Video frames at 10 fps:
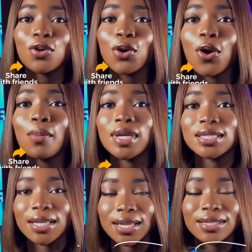your
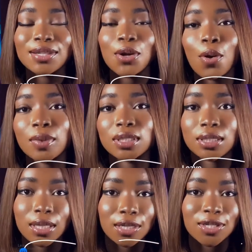comments in the comment
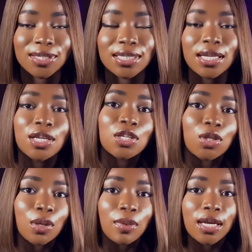section.
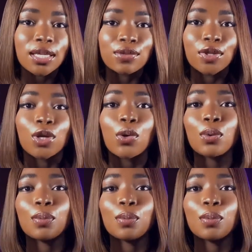See you in my next video.